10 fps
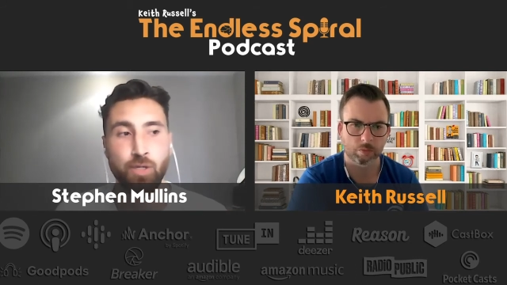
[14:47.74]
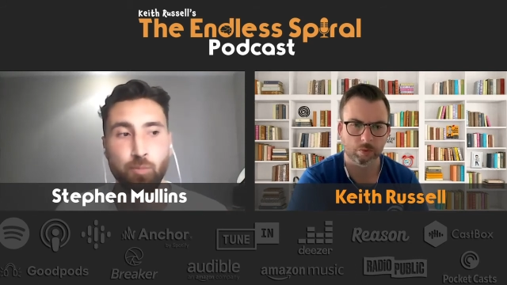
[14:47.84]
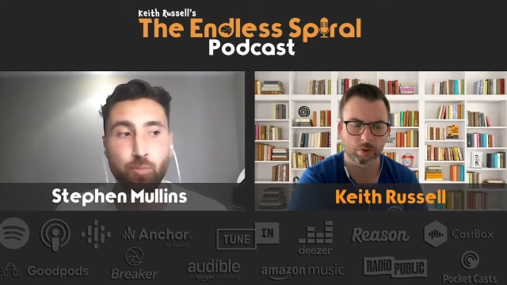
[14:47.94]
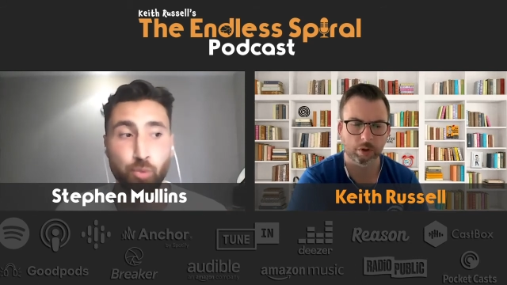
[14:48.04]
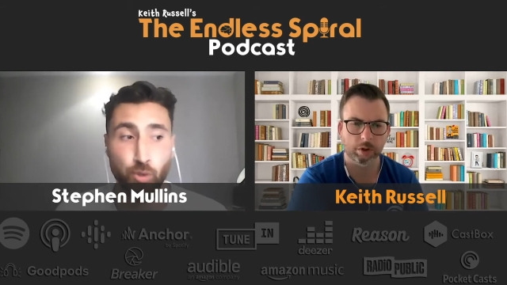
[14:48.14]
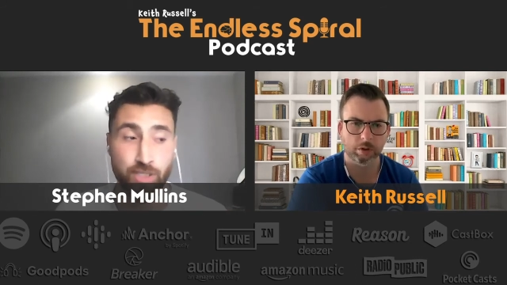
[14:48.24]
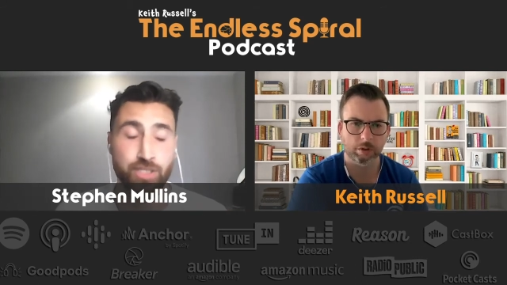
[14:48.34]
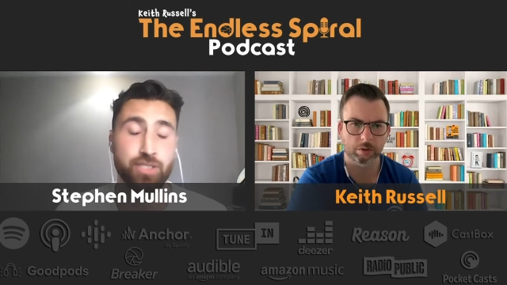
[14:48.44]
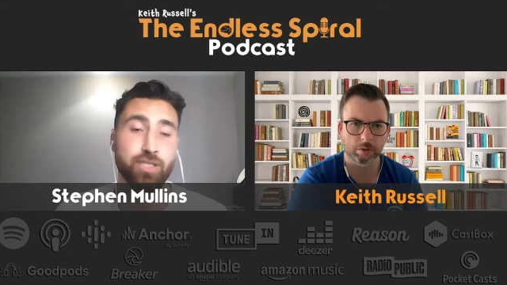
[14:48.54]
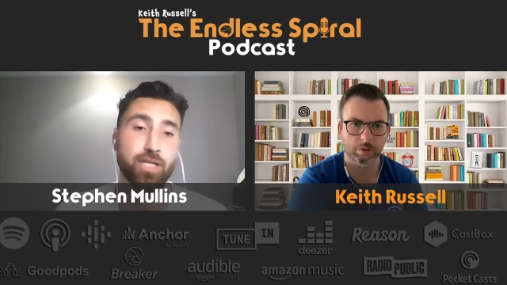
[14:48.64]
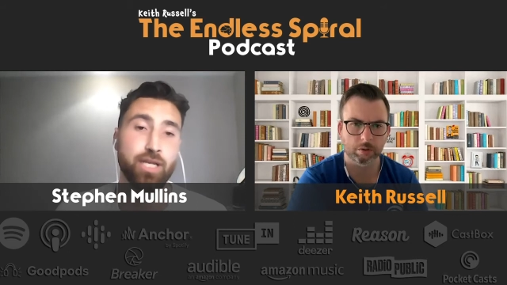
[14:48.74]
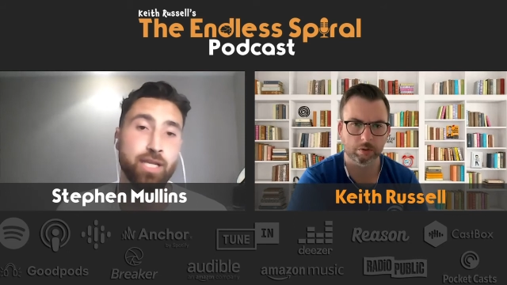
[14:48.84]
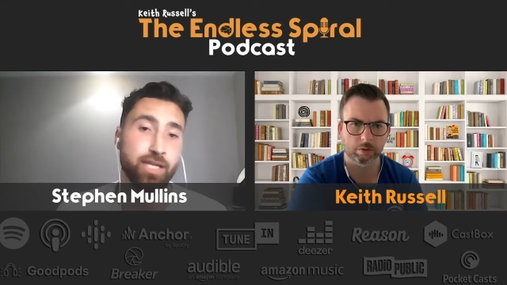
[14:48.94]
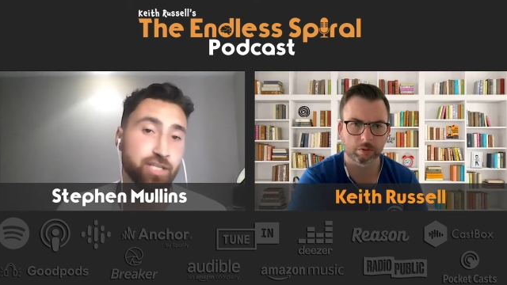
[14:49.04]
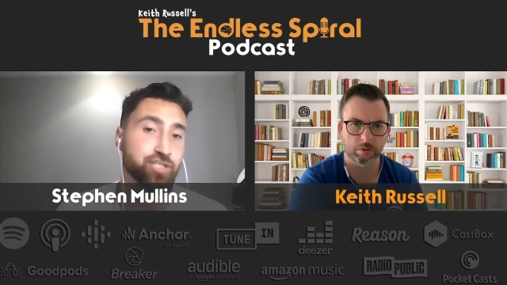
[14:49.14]
Speaker 1: Okay. But
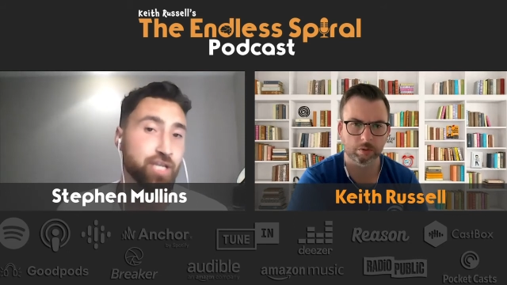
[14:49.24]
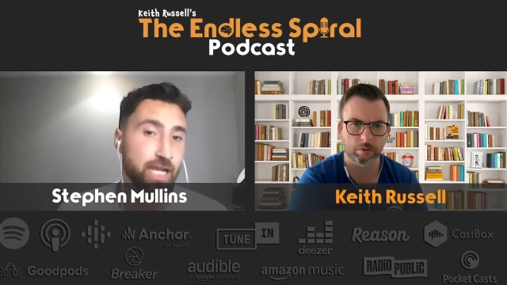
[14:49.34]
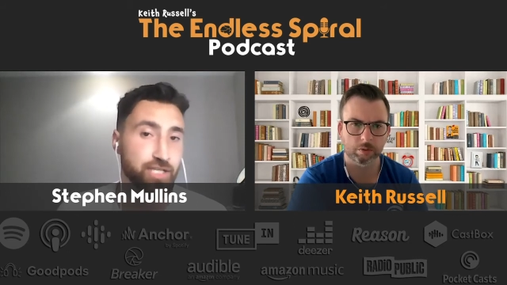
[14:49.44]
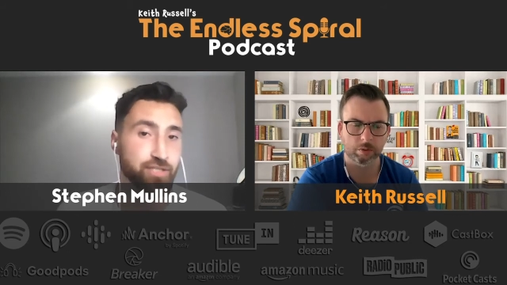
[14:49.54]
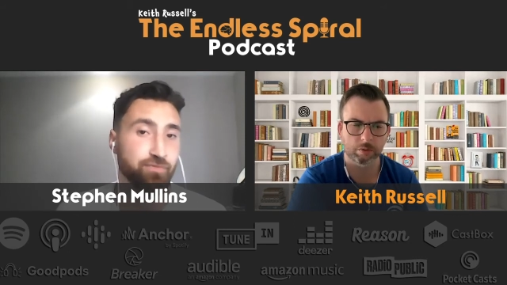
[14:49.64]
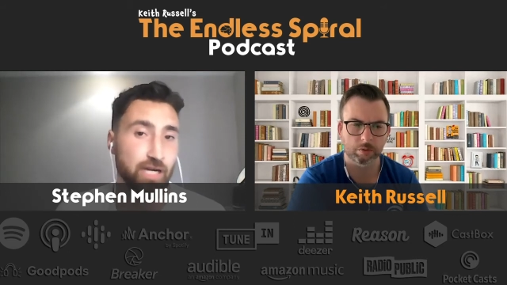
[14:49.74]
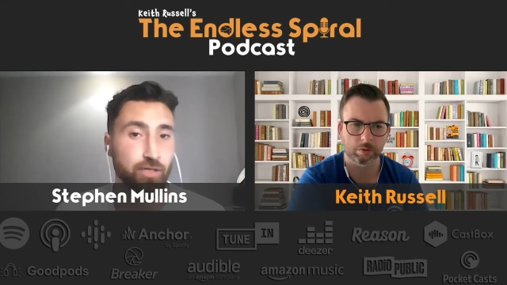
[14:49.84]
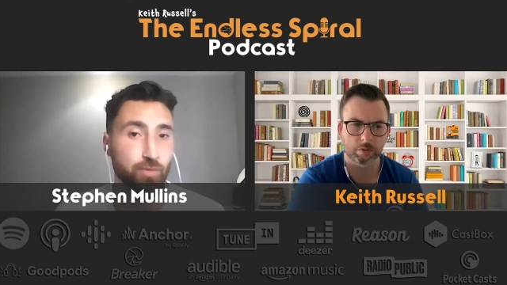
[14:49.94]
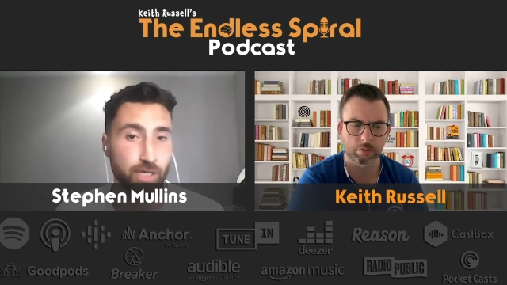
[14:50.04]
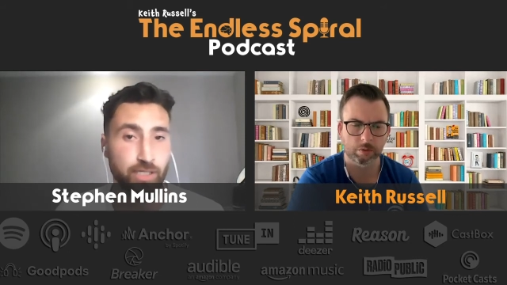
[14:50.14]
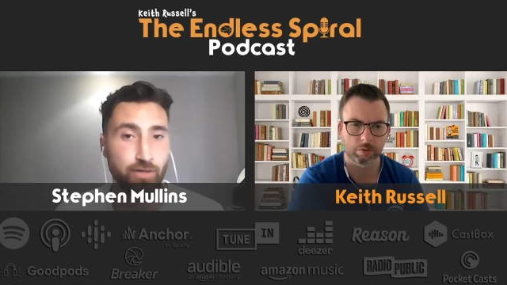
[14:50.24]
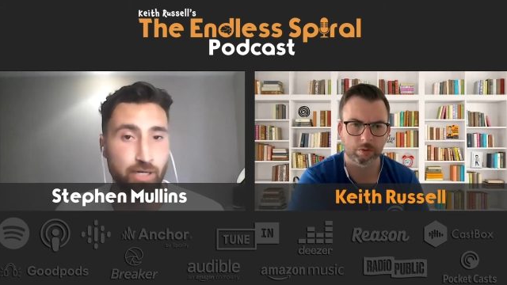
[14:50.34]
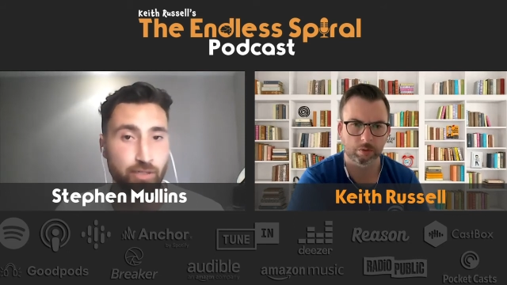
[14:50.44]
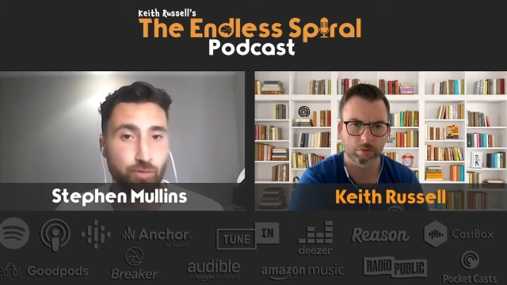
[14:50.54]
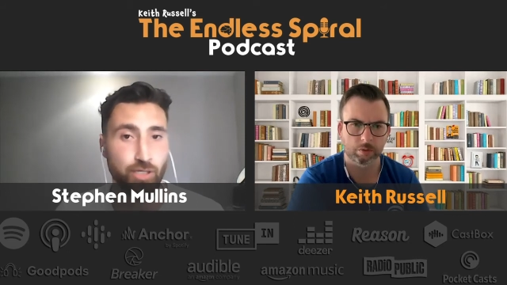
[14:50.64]
it is changing very quickly
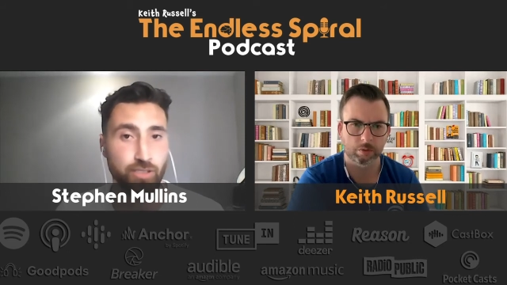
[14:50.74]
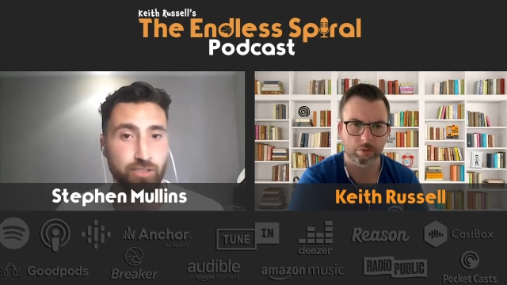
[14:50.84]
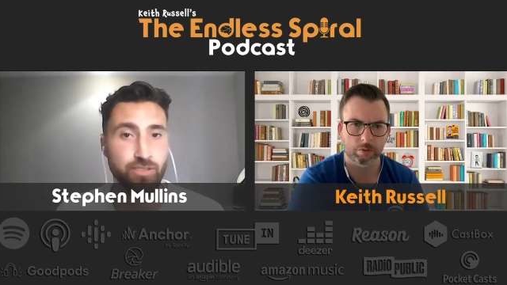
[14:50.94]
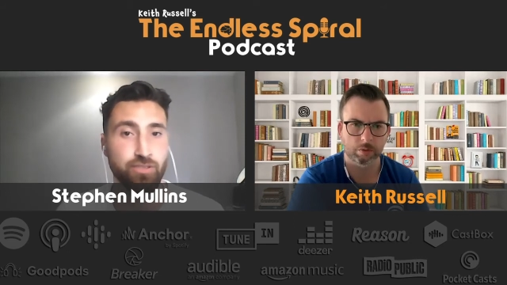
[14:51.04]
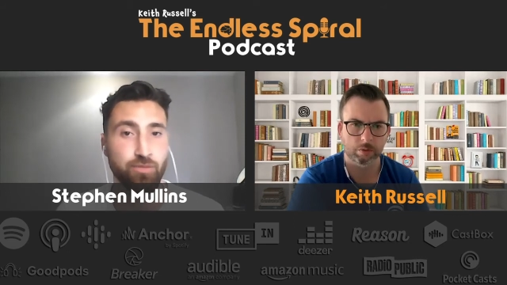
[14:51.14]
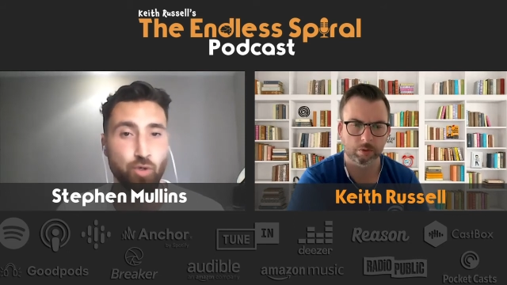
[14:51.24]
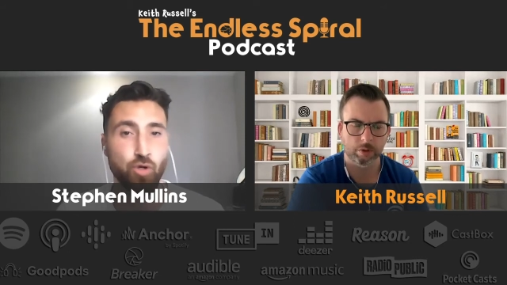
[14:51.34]
around the world. The more